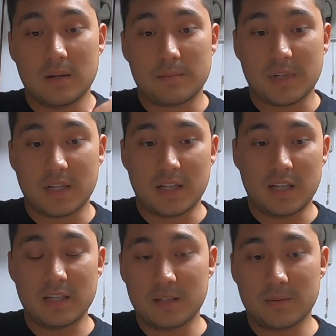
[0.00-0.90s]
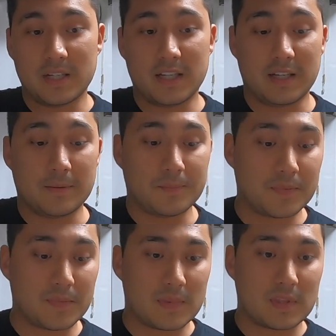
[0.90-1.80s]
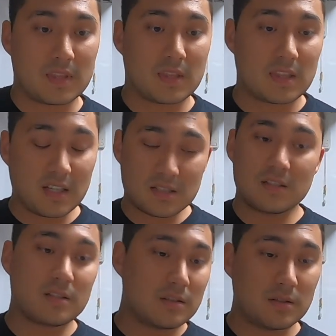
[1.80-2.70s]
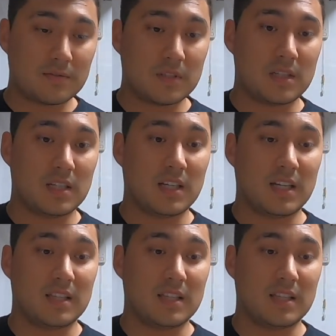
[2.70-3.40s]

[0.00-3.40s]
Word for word: But anyway, that's going to do it for today.